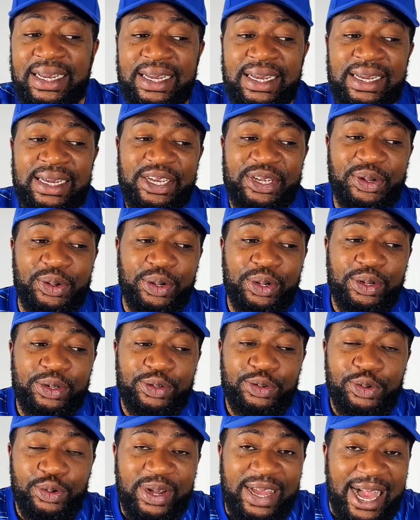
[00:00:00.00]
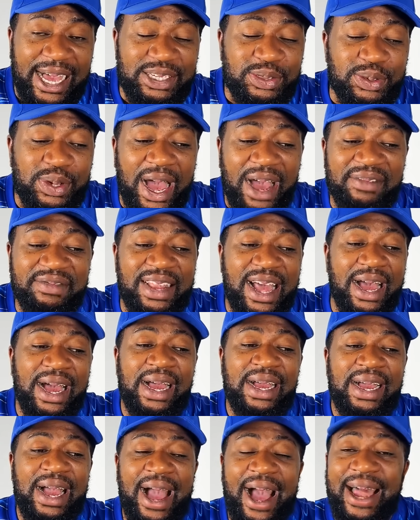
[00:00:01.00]
Newcastle have
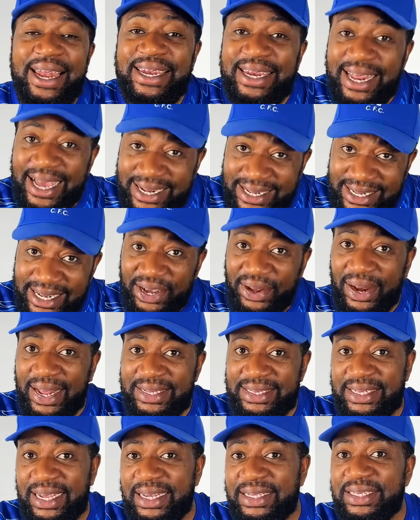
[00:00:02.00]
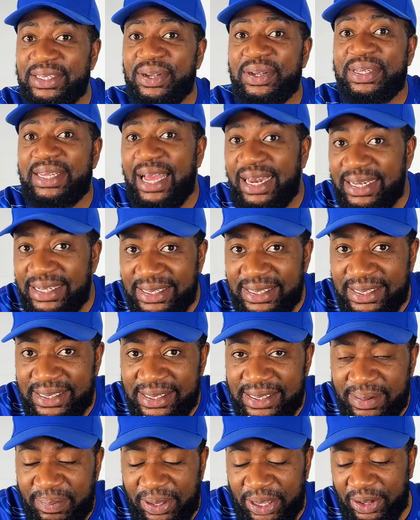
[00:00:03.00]
now added Nicholas Jackson on their list,
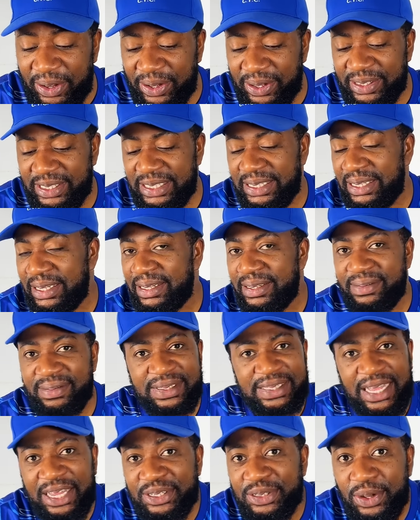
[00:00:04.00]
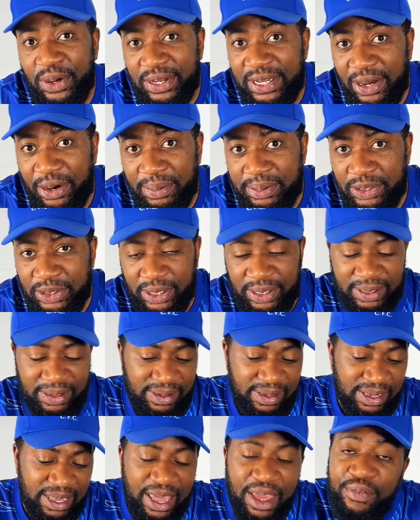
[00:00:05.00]
because there's no other option.
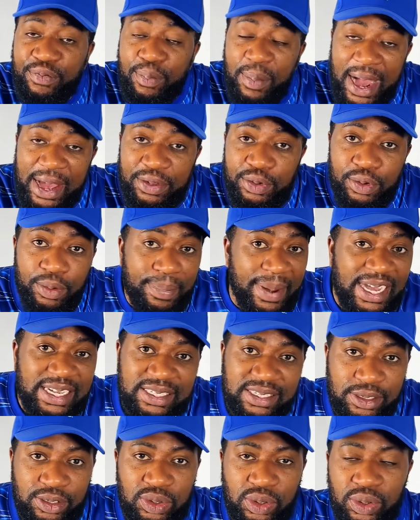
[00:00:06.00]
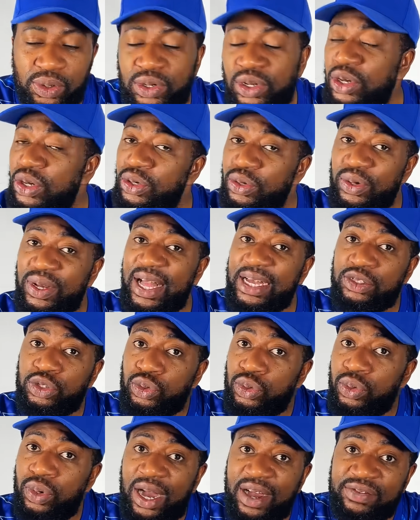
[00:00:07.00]
If Man U buy Sesko,
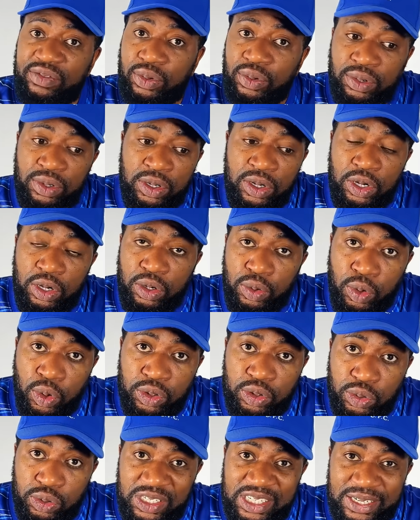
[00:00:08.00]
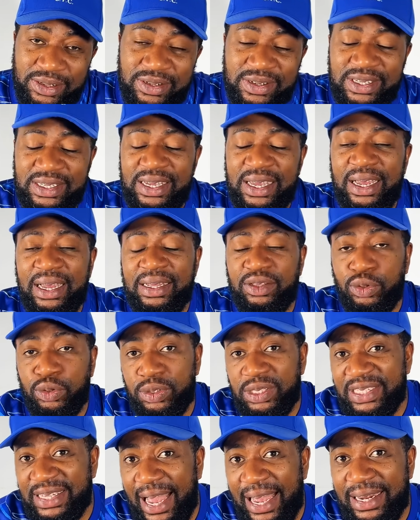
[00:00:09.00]
Newcastle will have to go to Chelsea to
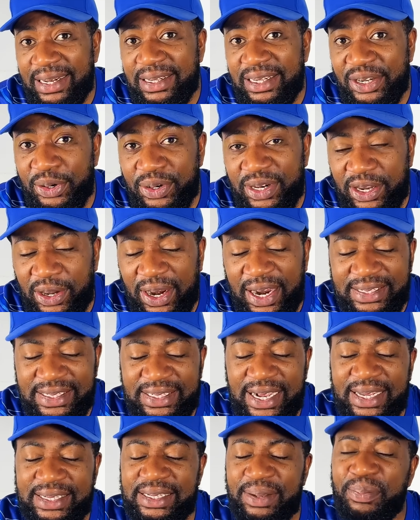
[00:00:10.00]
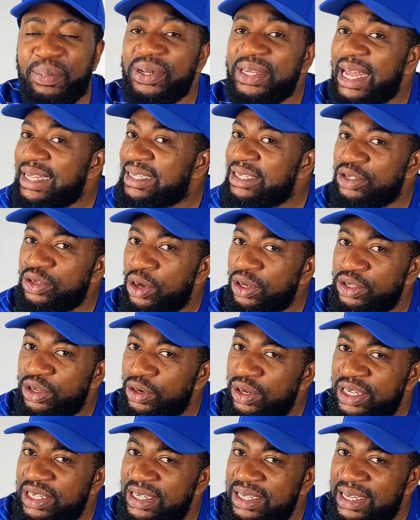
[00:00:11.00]
sign Nicholas Jackson. But that is not the
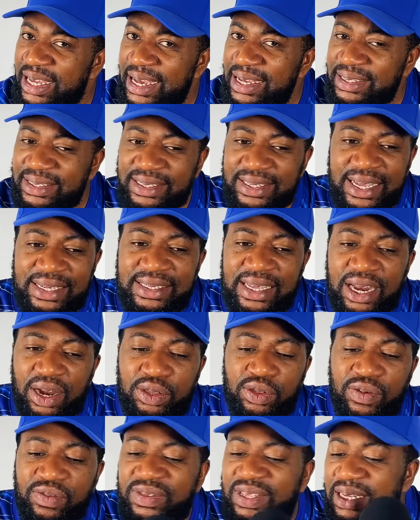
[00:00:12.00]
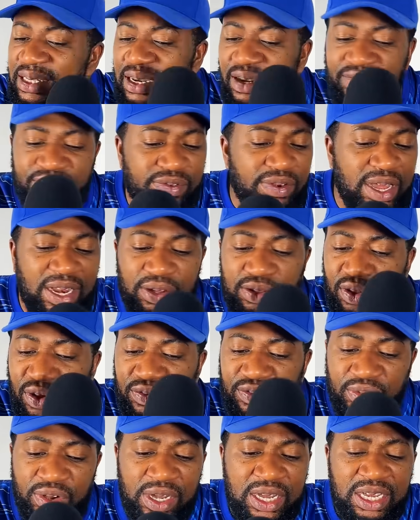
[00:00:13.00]
only the case. There's a lot of deja vu, a lot
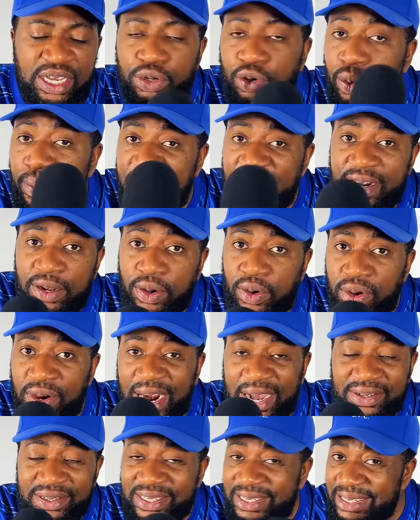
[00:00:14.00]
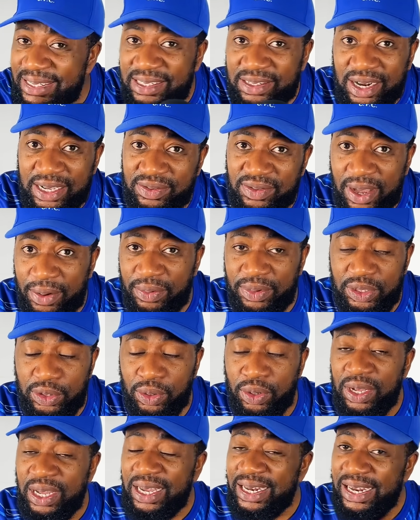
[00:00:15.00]
of merry-go-round in this transfer window.
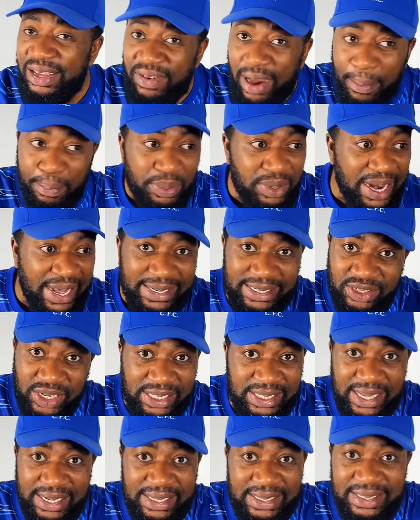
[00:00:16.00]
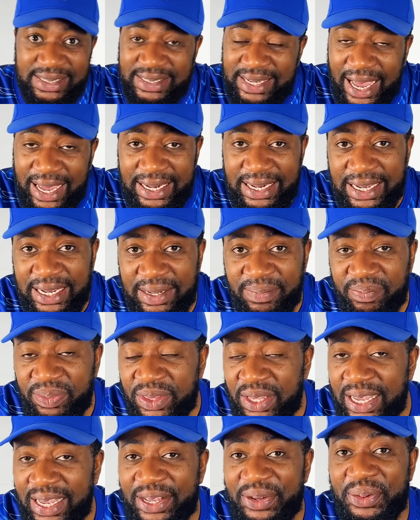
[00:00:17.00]
Liverpool are interested in signing
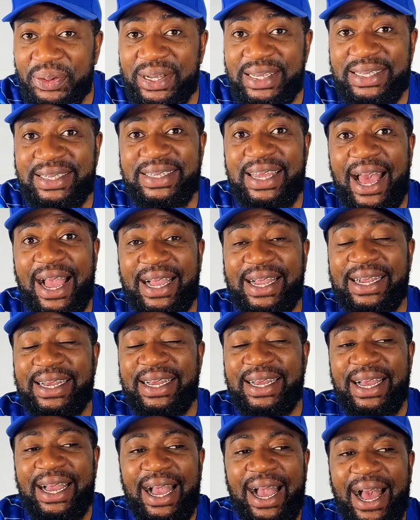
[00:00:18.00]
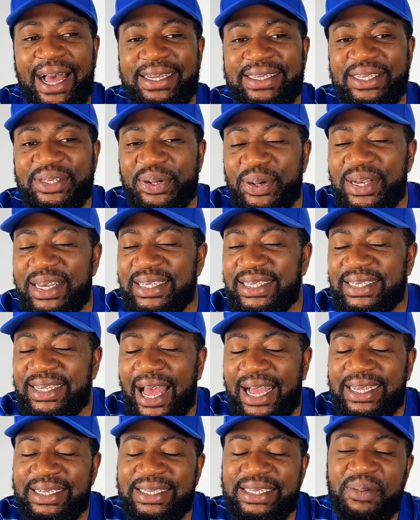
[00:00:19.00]
Isak. And
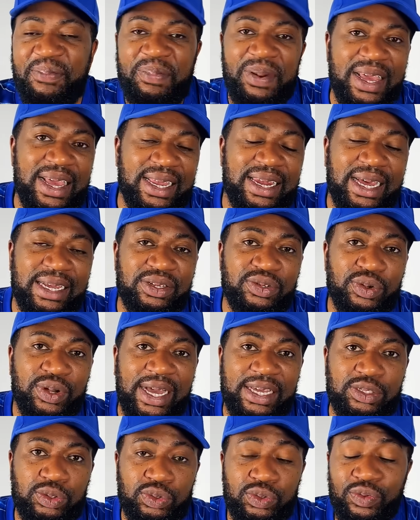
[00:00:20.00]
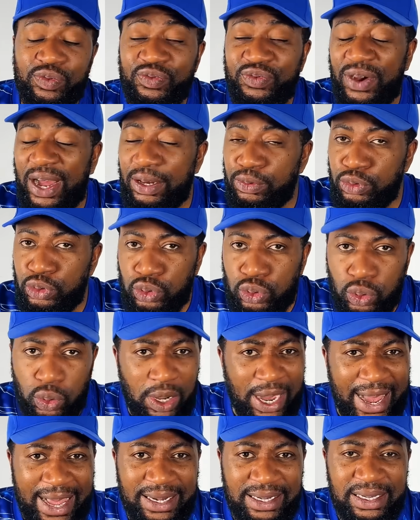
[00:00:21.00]
Isak is a player that Newcastle values so
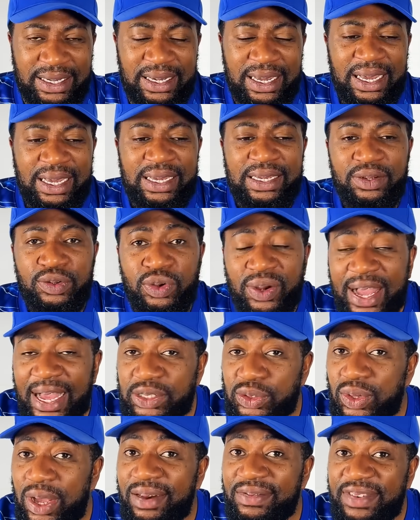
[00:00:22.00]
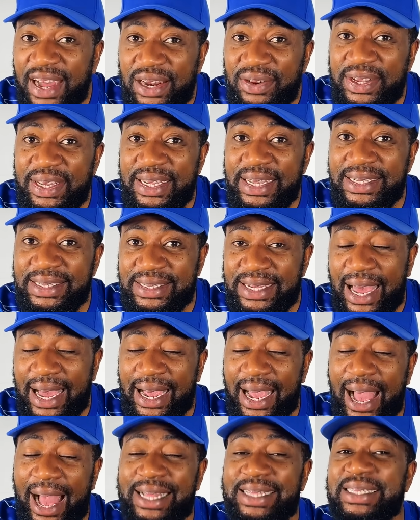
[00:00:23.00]
highly. Newcastle are valuing Isak
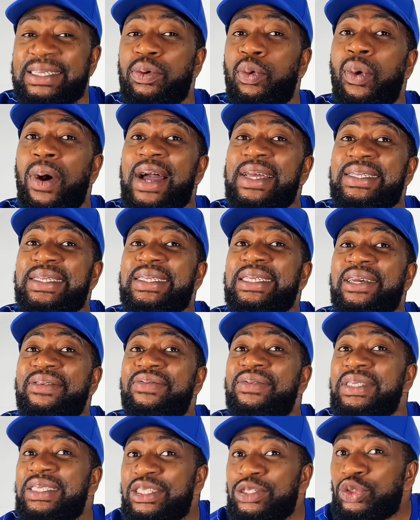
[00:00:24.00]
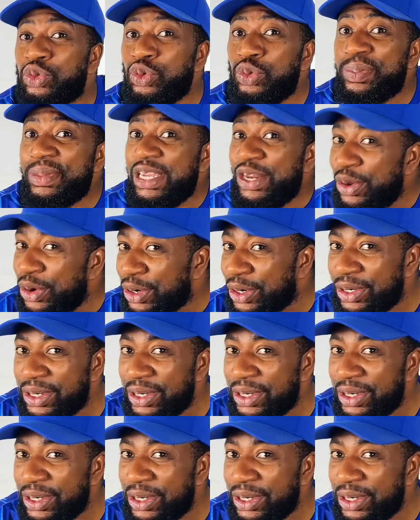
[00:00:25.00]
at 172 million.